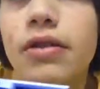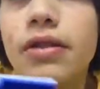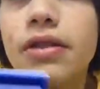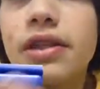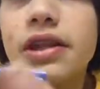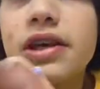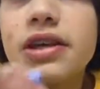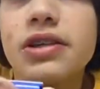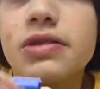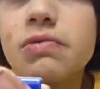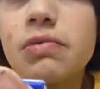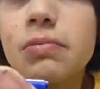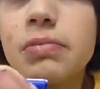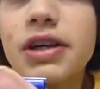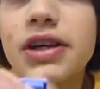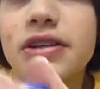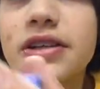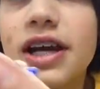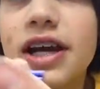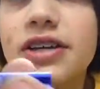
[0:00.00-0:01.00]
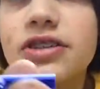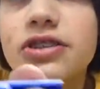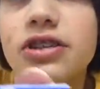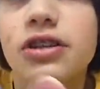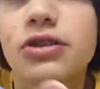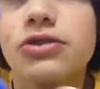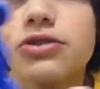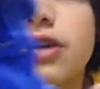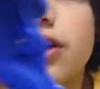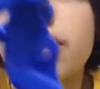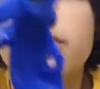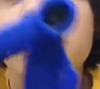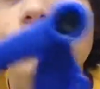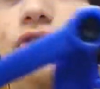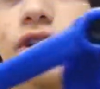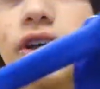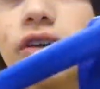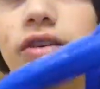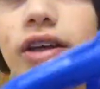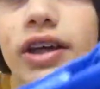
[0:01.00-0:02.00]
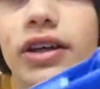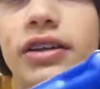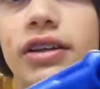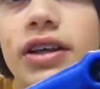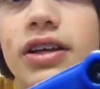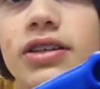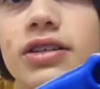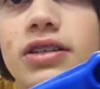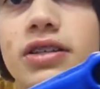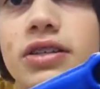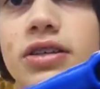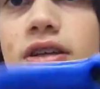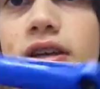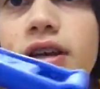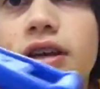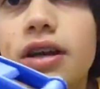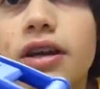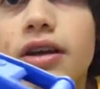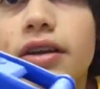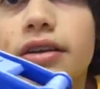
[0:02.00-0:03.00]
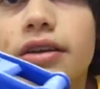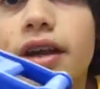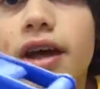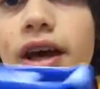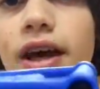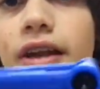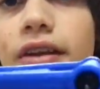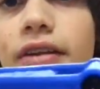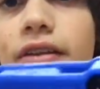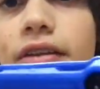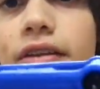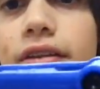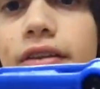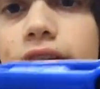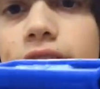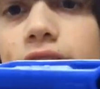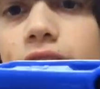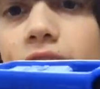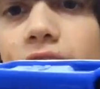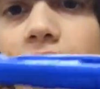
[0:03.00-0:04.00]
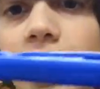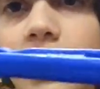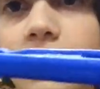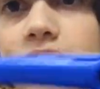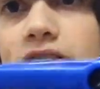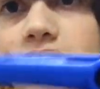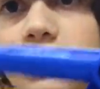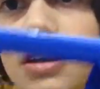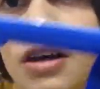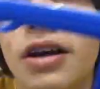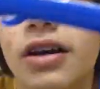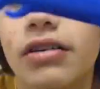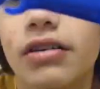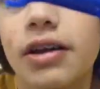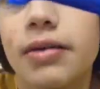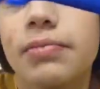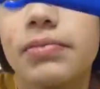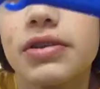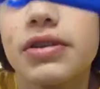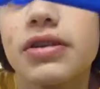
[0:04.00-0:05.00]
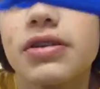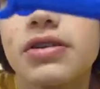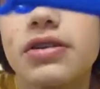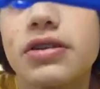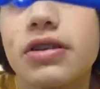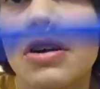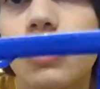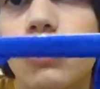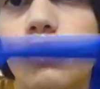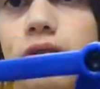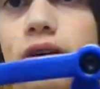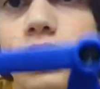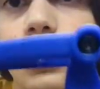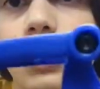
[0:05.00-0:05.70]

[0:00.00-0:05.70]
these will be attached to the truck straight like this, and then I got this unclipped, so